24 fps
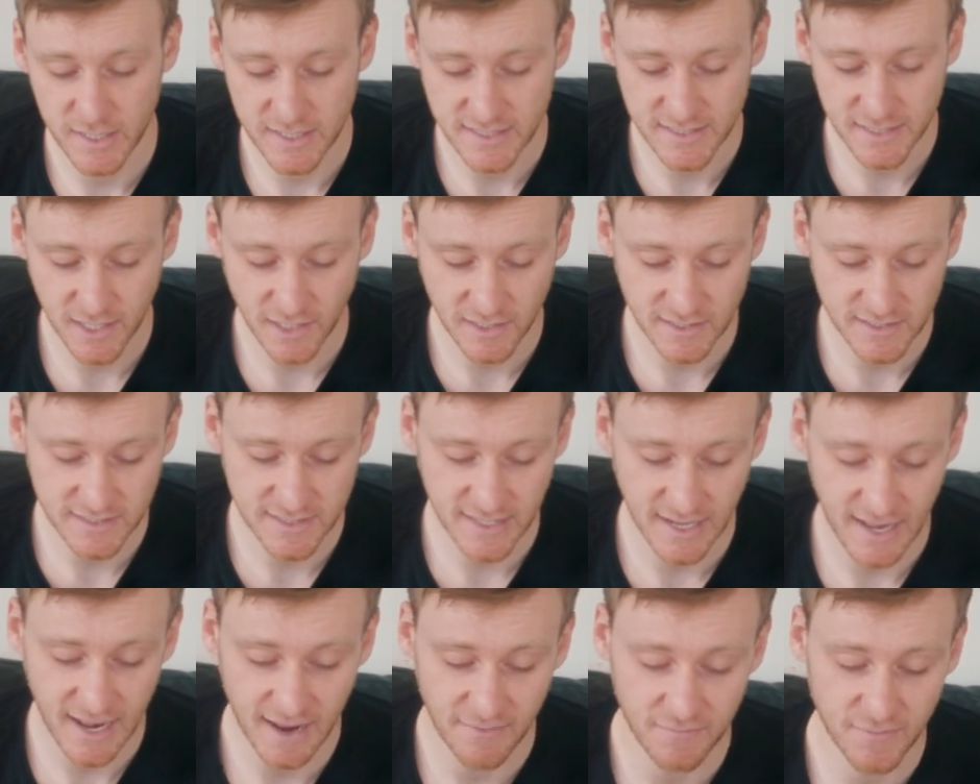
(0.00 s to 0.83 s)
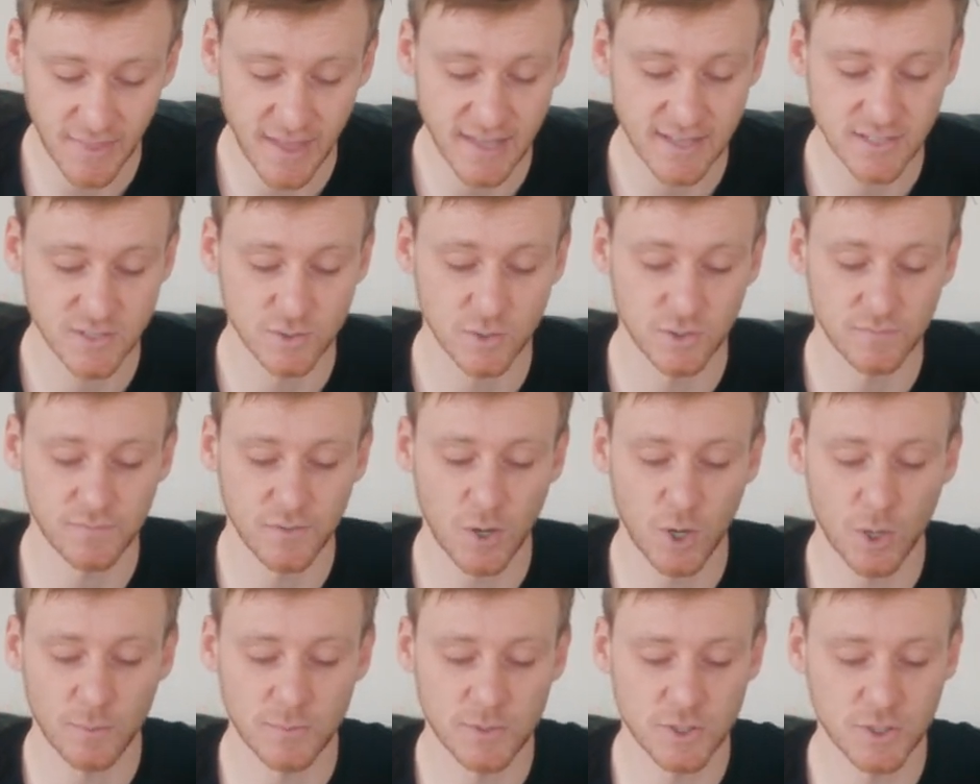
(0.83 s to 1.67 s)
it's nice to have that sort of
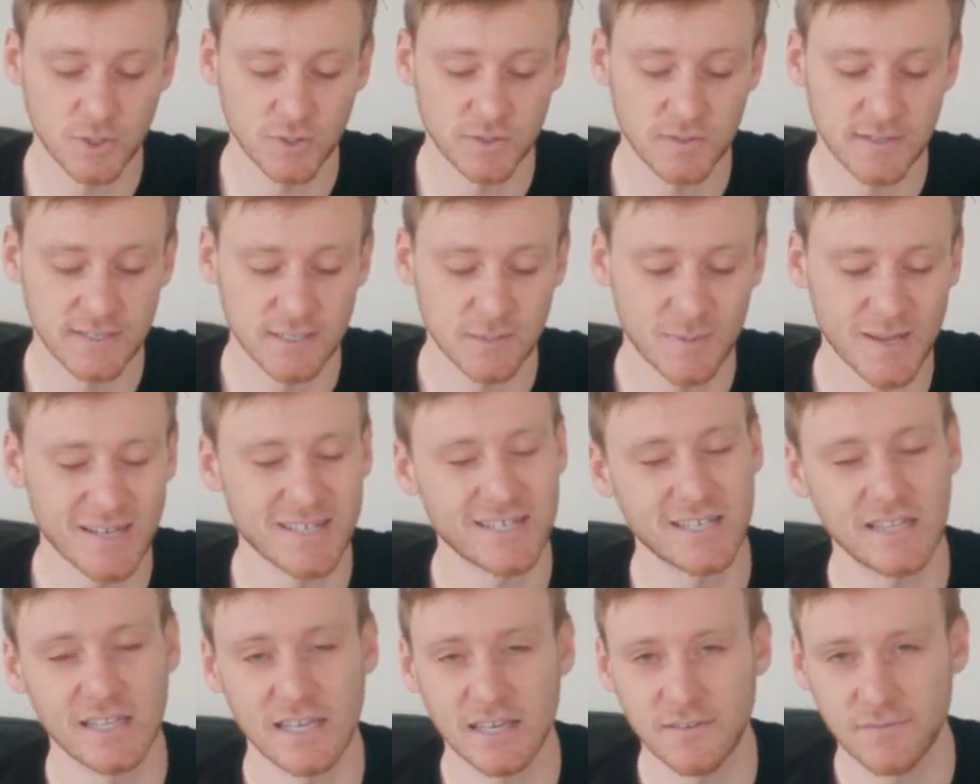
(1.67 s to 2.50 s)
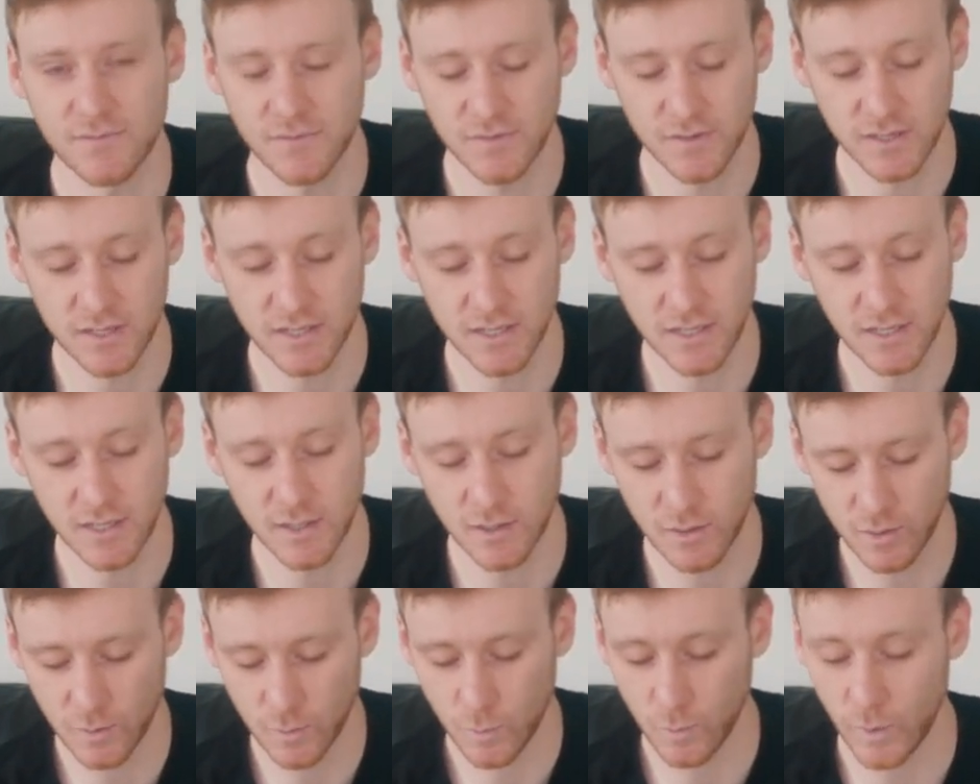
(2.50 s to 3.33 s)
option, especially if
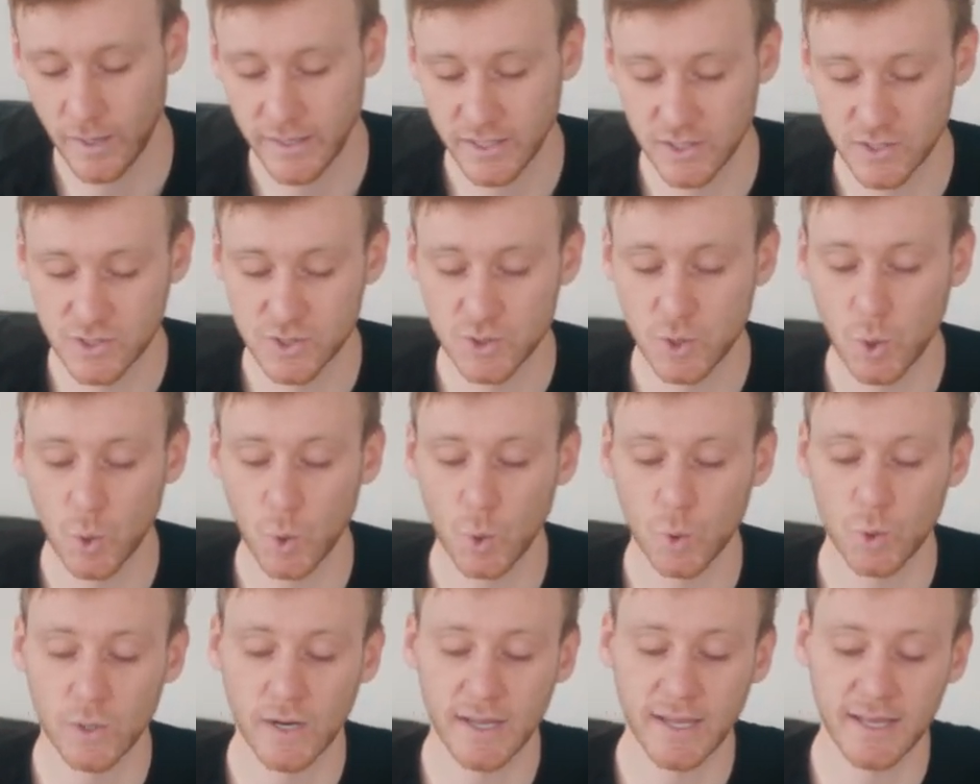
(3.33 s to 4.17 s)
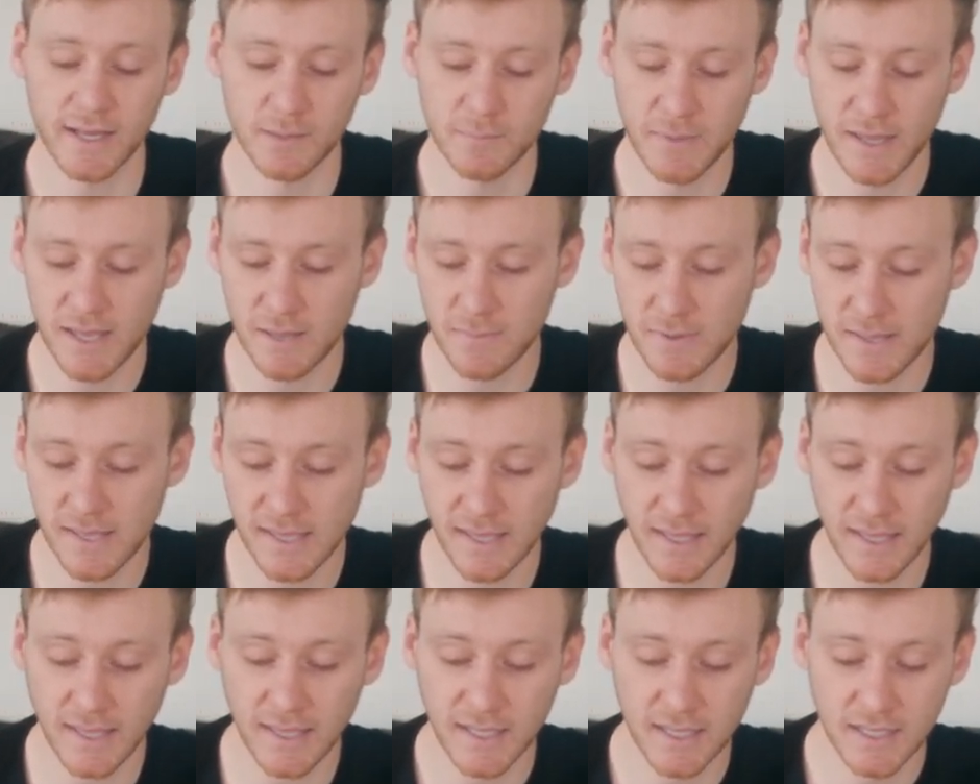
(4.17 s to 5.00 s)
when you're touring
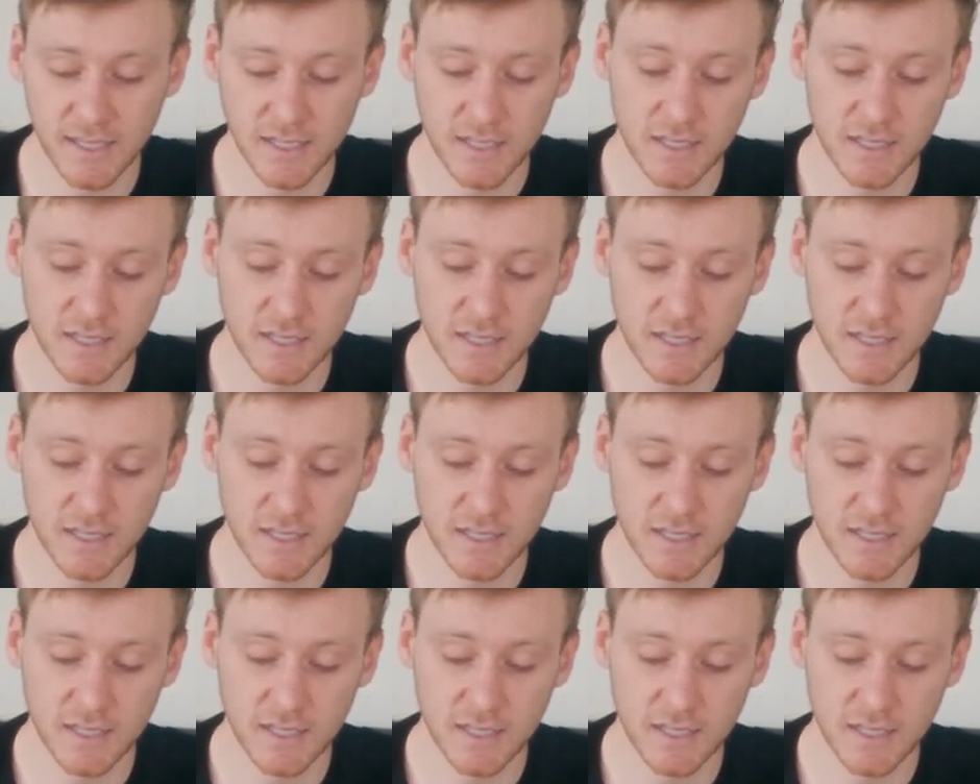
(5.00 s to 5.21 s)
maybe,